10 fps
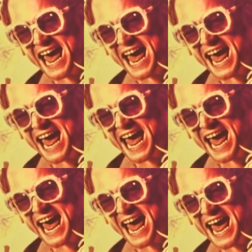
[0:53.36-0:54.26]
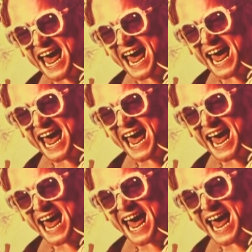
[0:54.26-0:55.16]

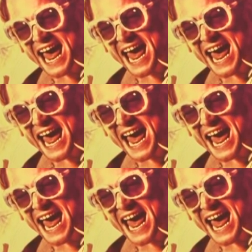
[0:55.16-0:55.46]
(silent)